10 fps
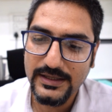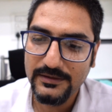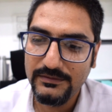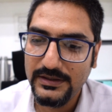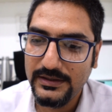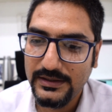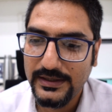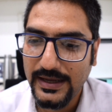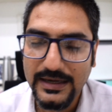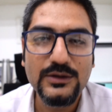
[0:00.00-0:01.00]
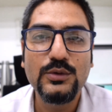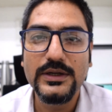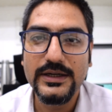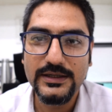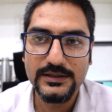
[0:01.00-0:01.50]
Then we
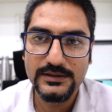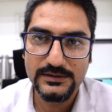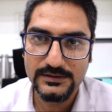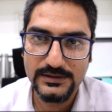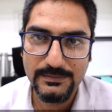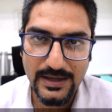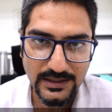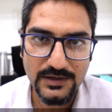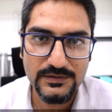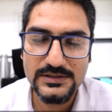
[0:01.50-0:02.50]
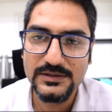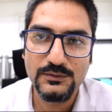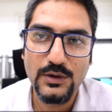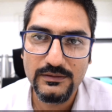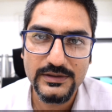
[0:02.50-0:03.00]
calculate the man hours
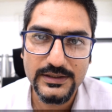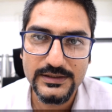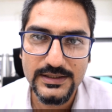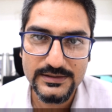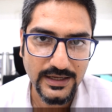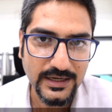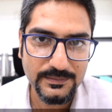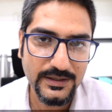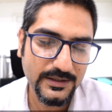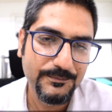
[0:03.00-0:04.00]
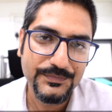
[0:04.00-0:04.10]
involved in the assignment,